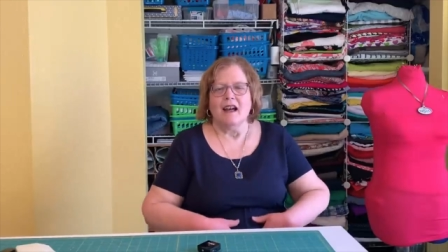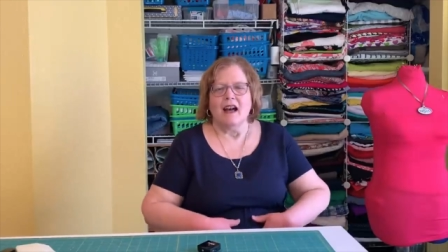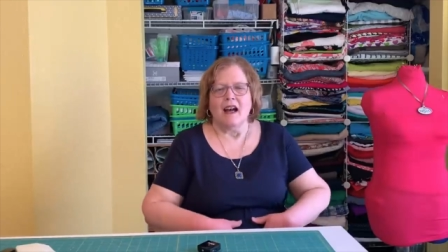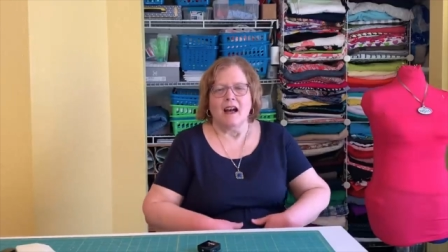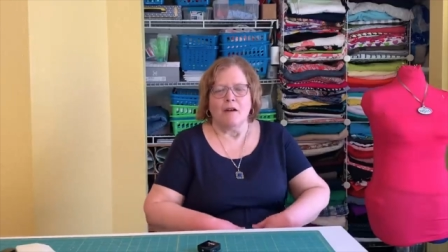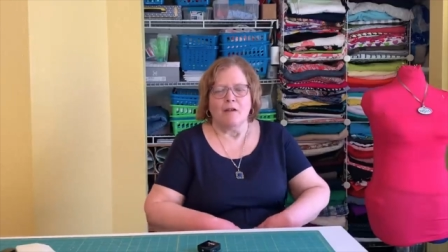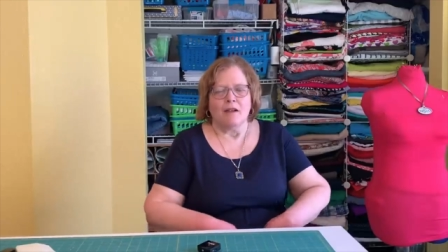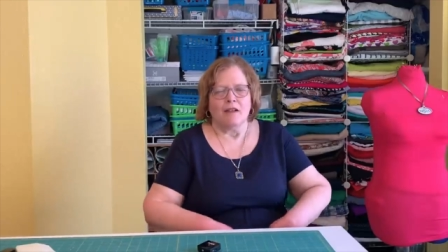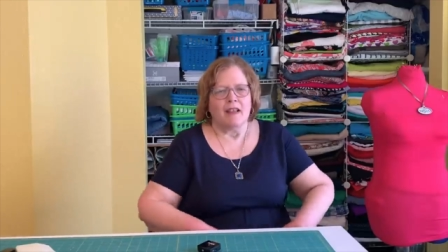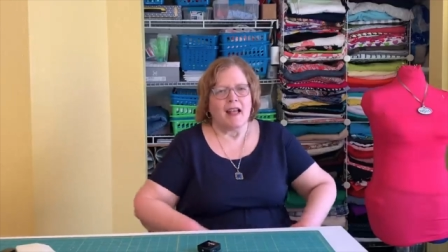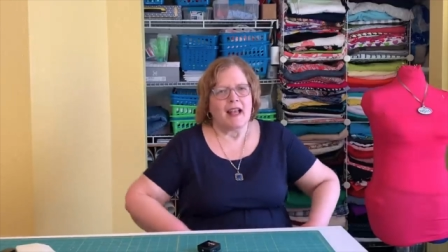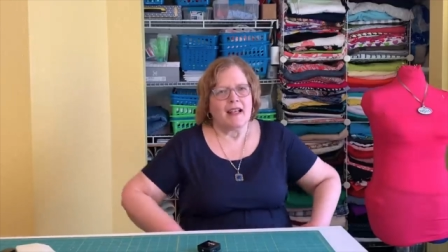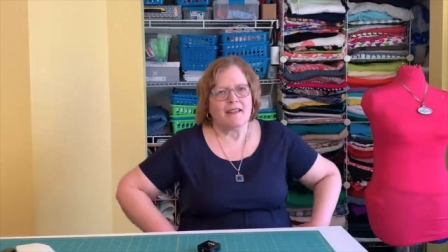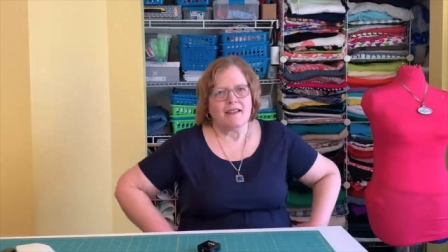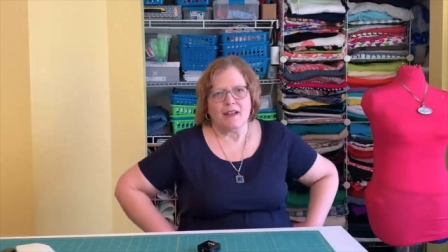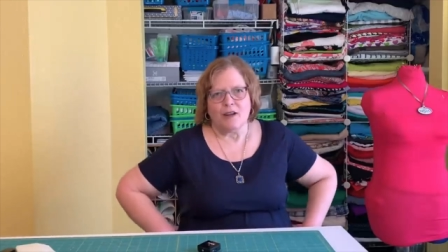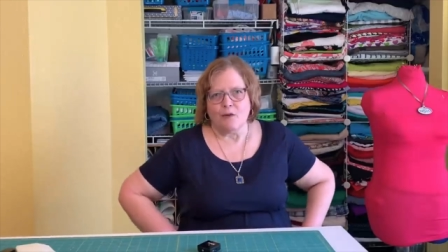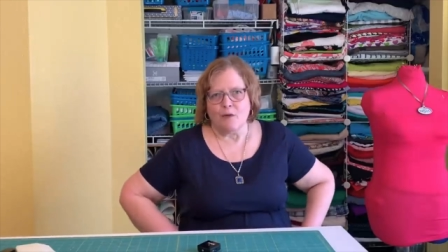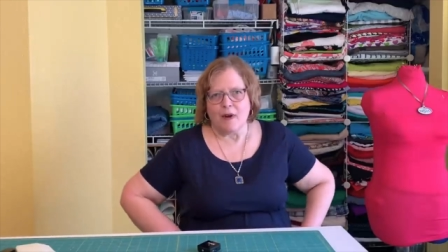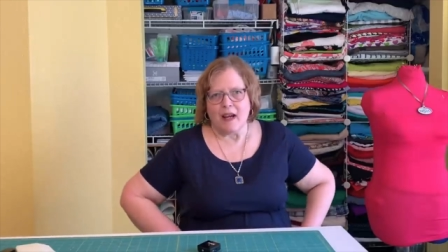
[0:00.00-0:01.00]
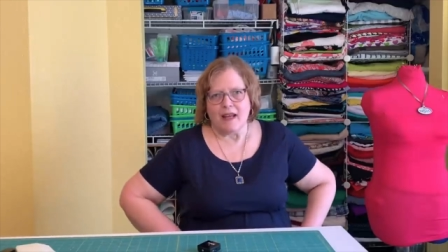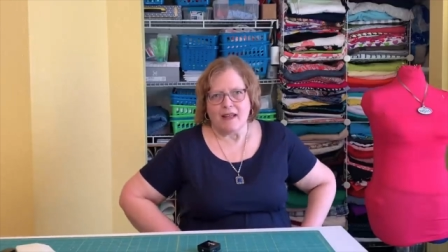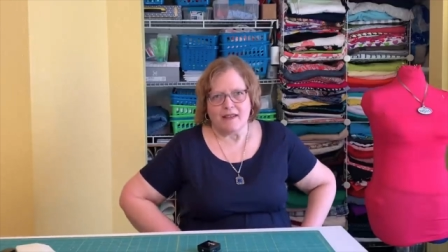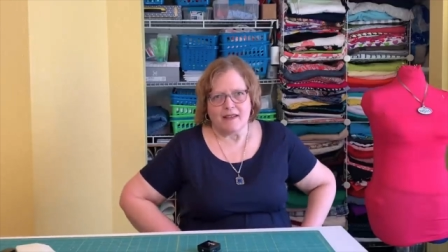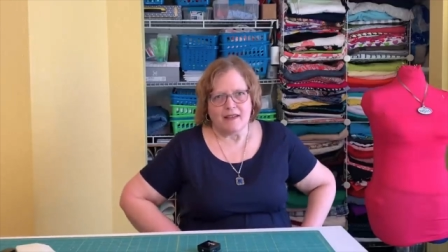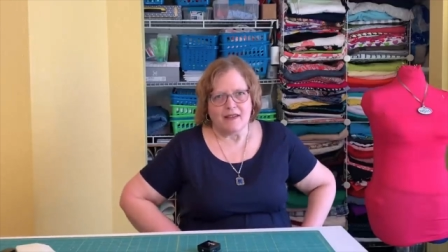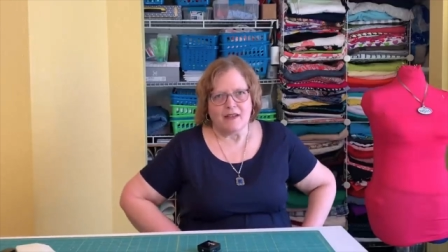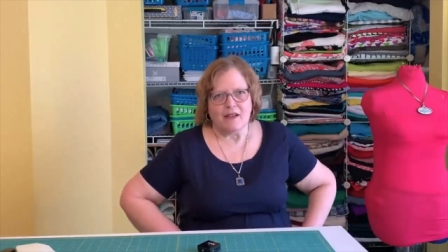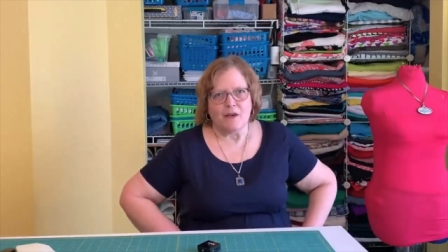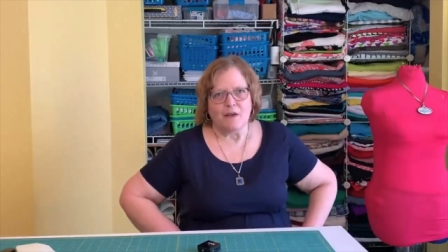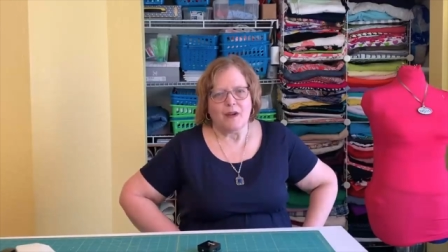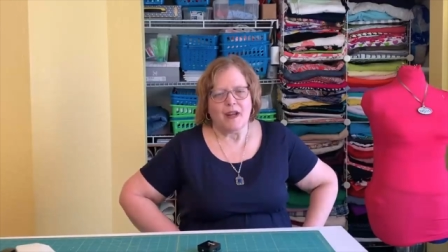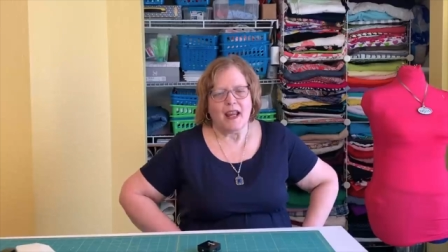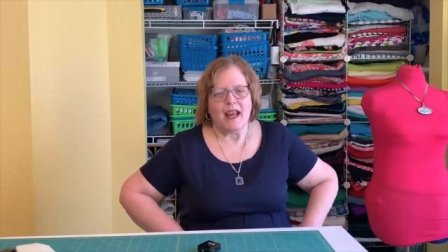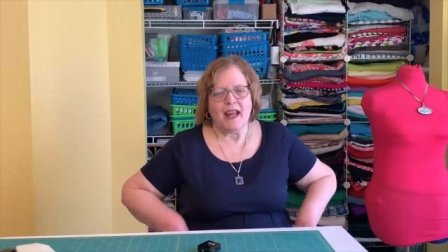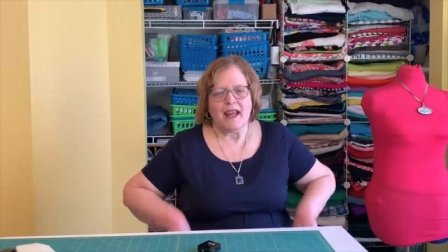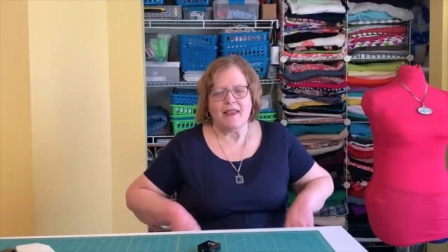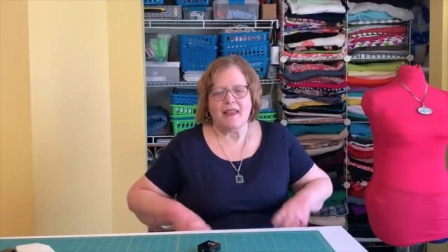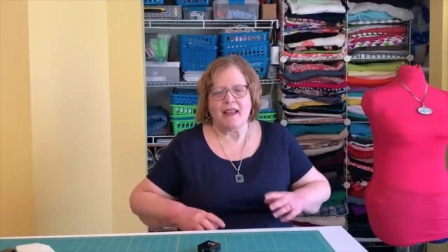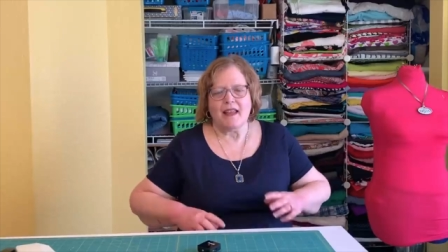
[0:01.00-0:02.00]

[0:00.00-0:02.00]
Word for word: Elastic waist is okay.